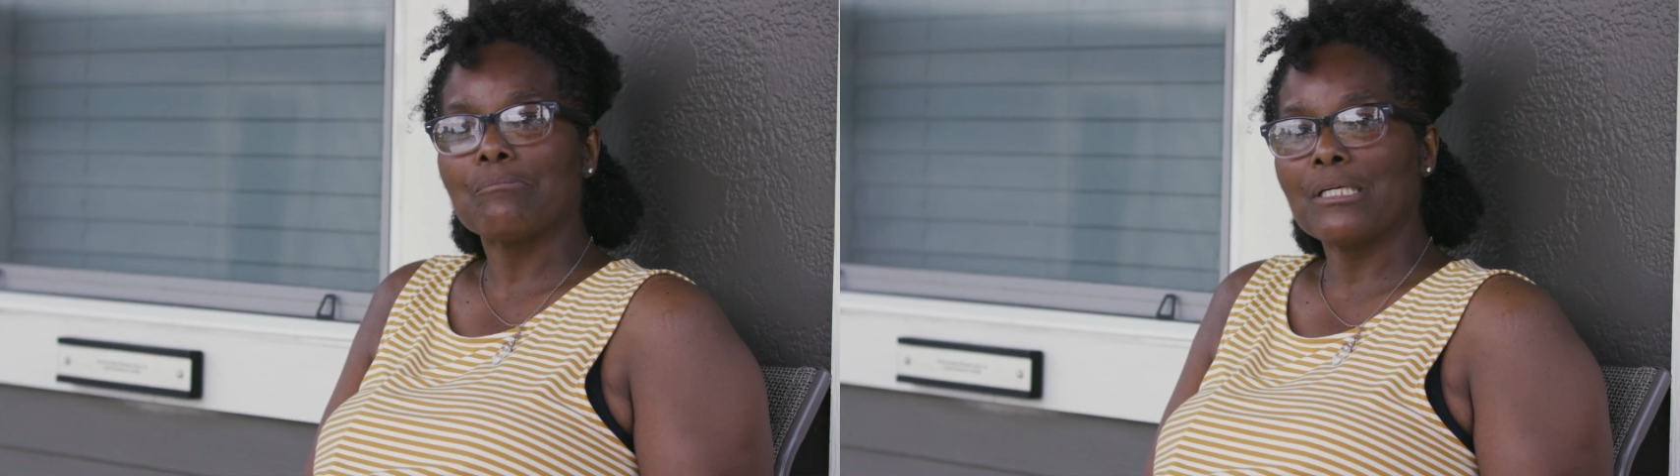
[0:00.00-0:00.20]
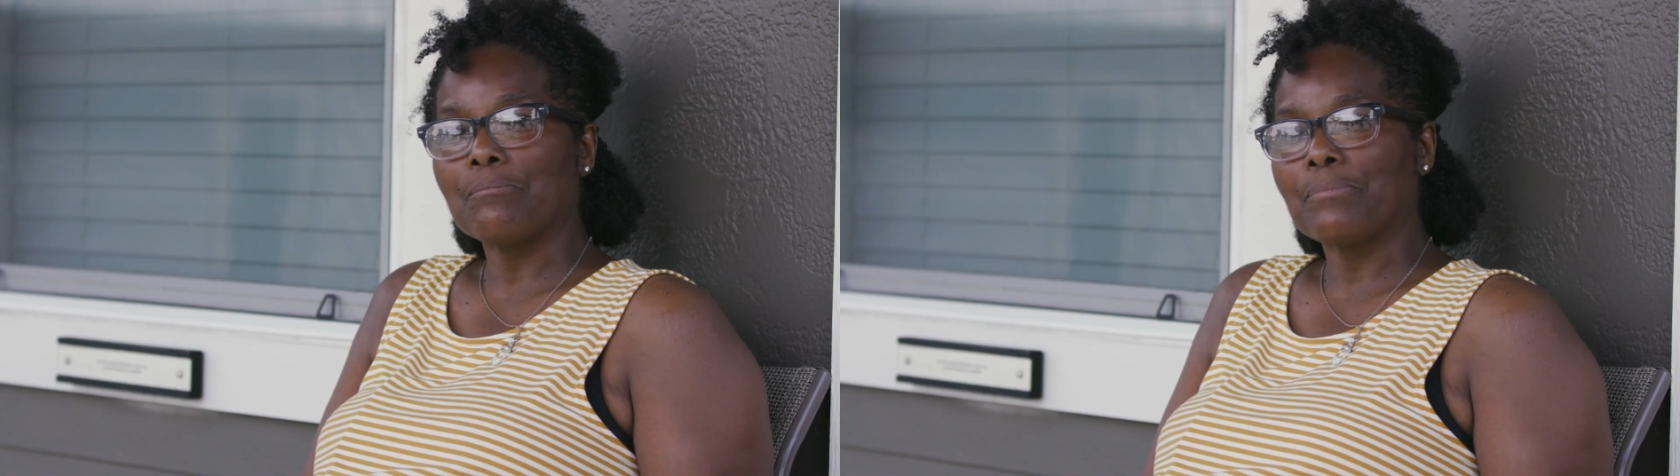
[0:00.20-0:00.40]

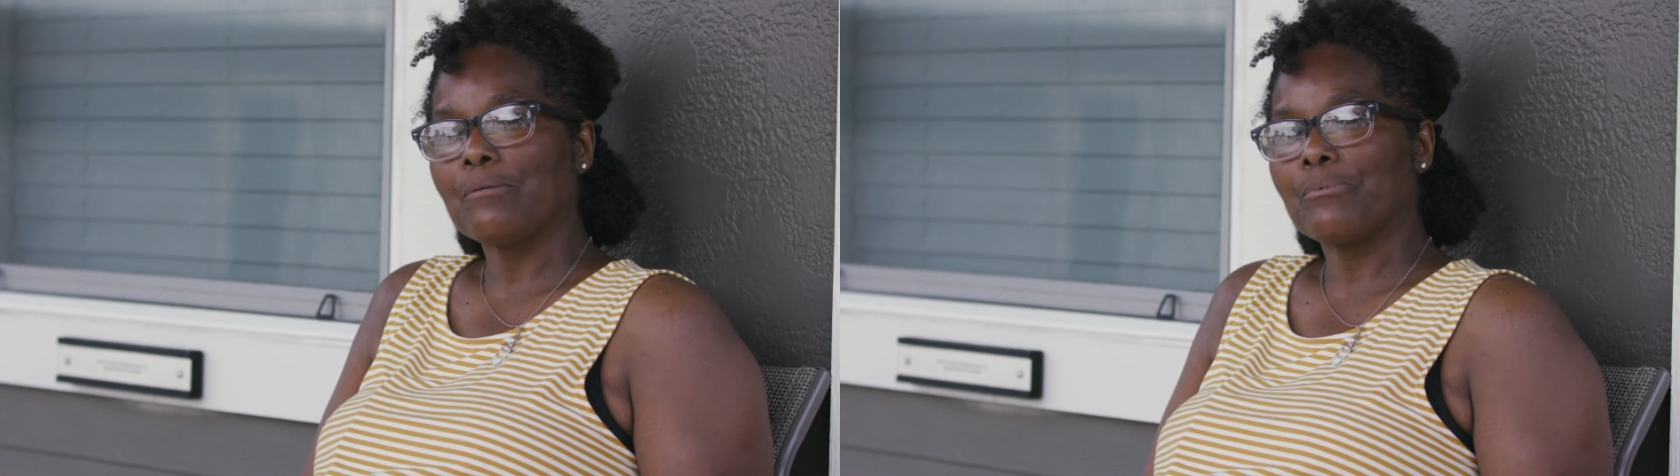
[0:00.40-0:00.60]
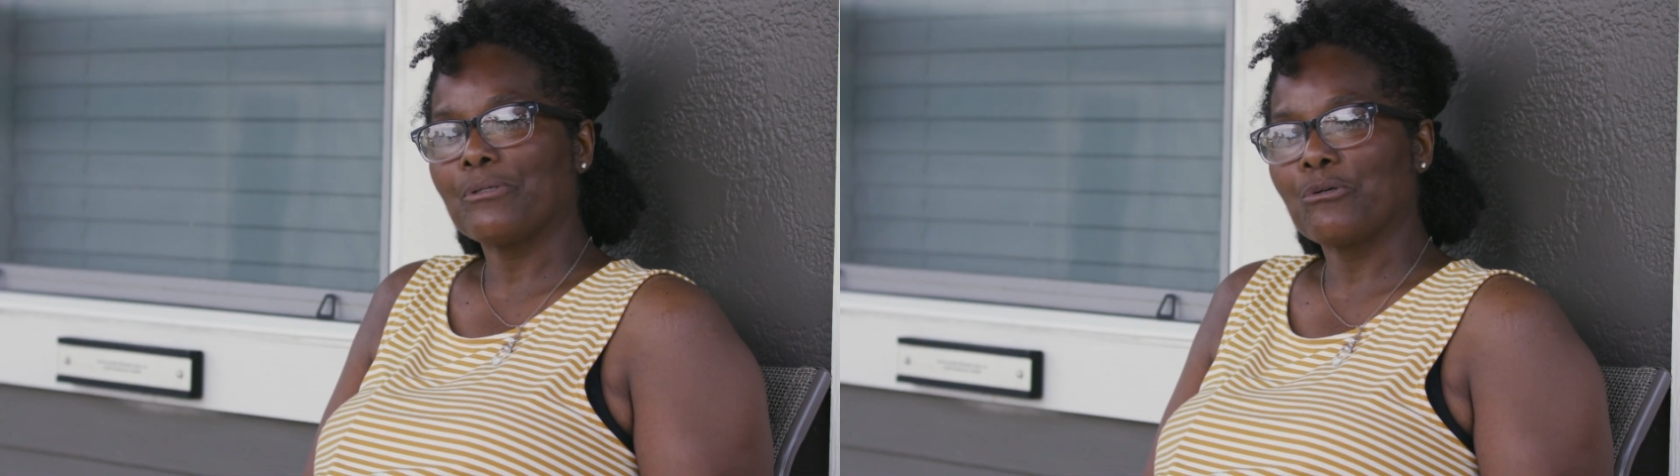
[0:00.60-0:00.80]
to meet
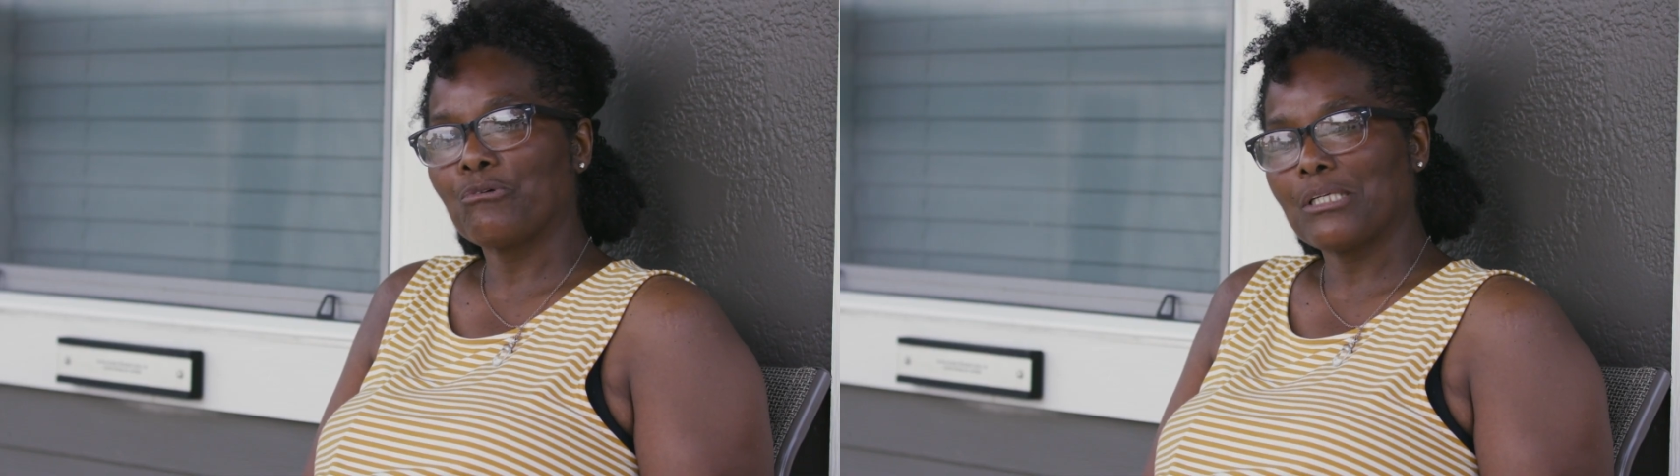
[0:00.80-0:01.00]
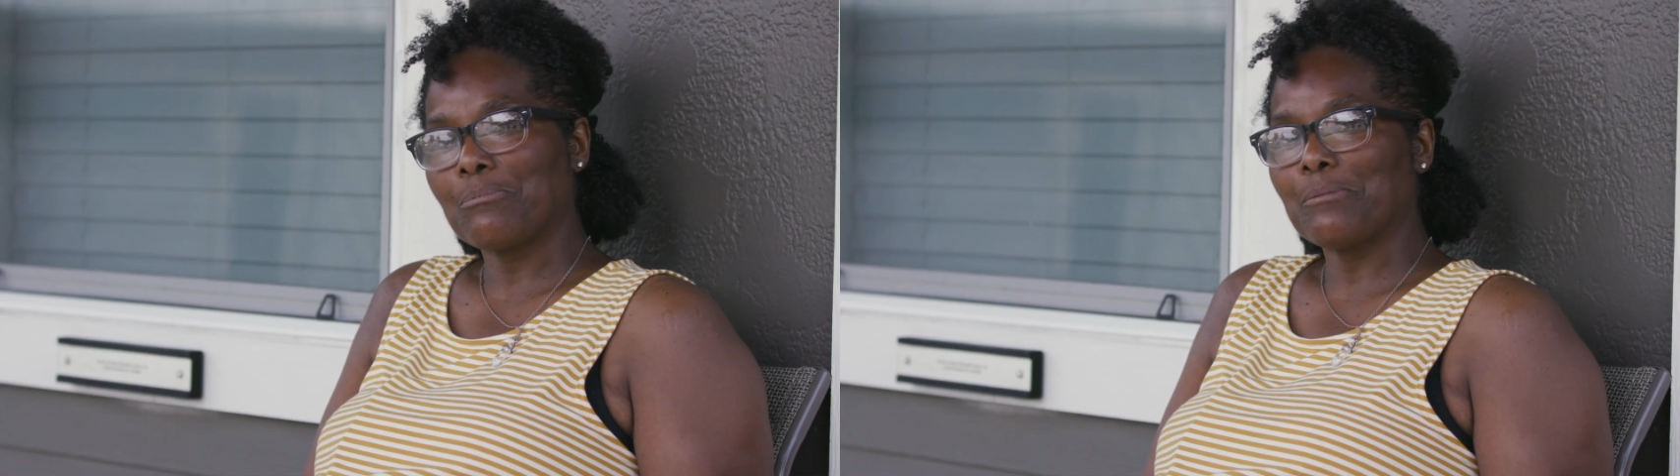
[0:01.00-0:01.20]
people and
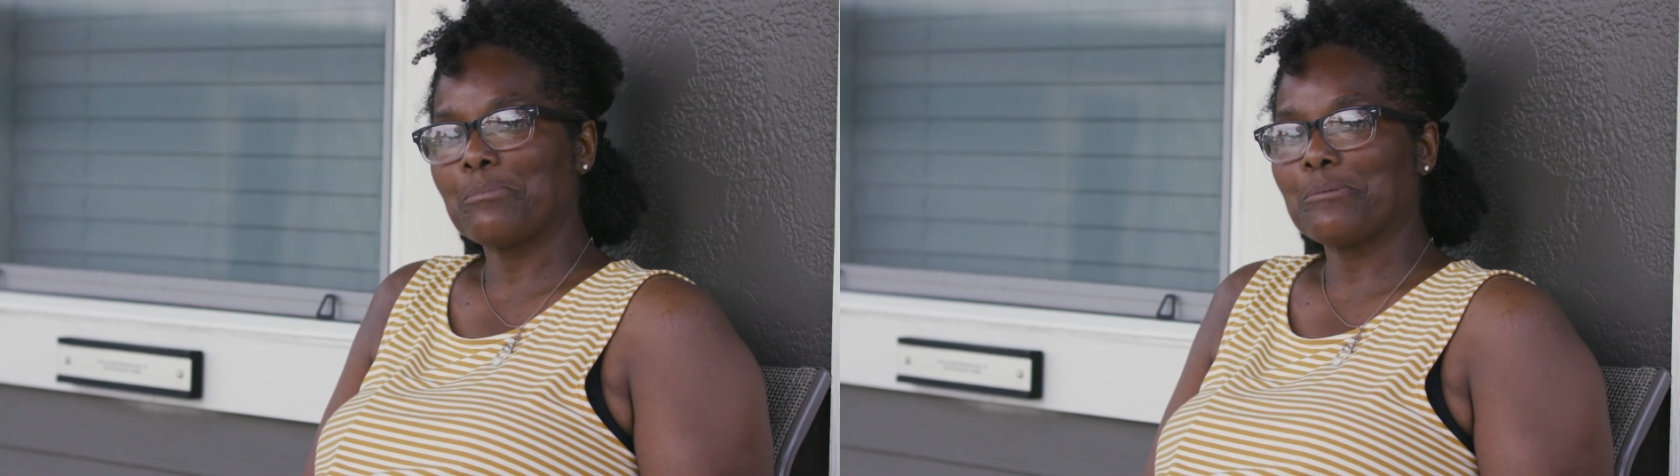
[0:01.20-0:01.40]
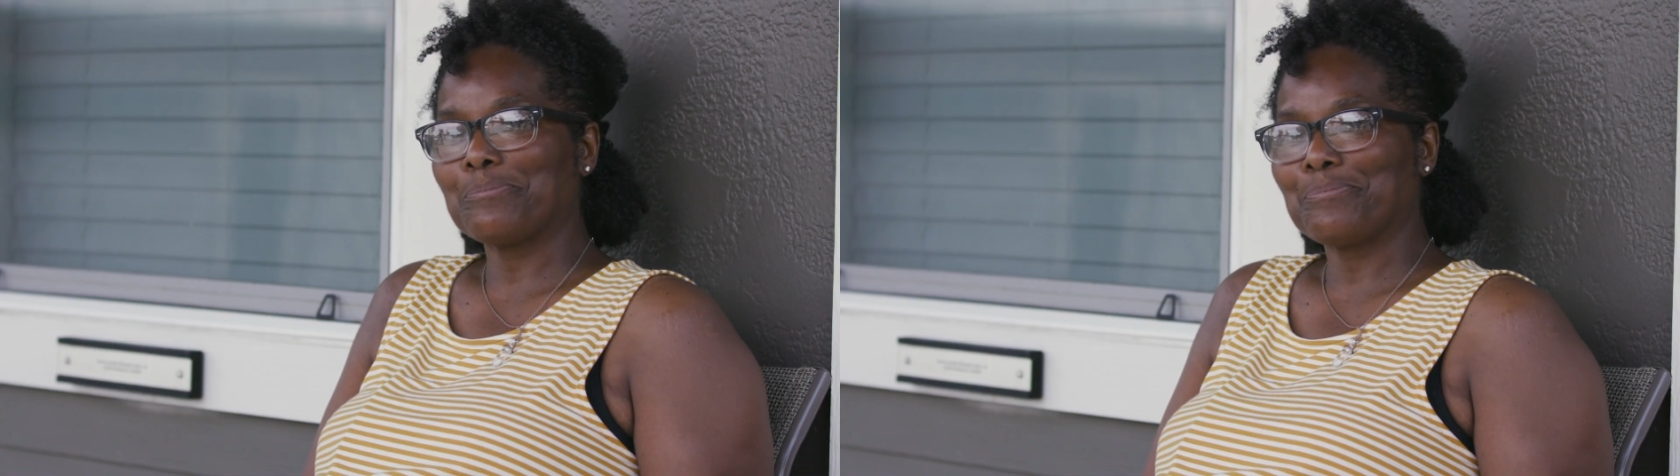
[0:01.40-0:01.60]
greet
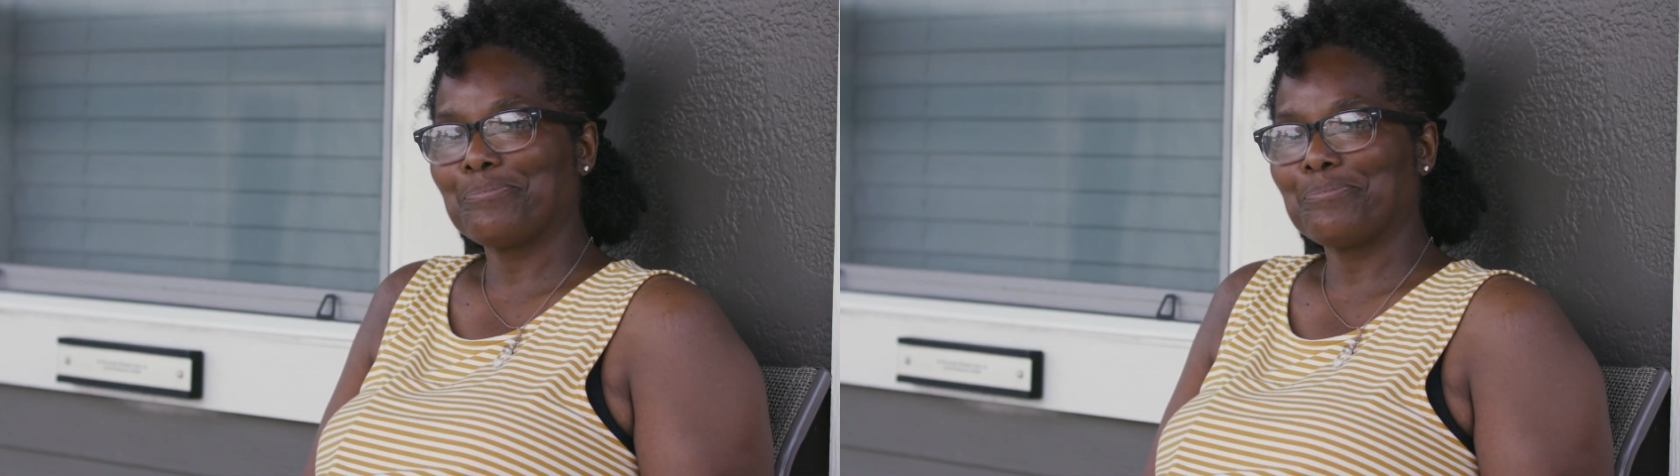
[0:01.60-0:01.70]
people.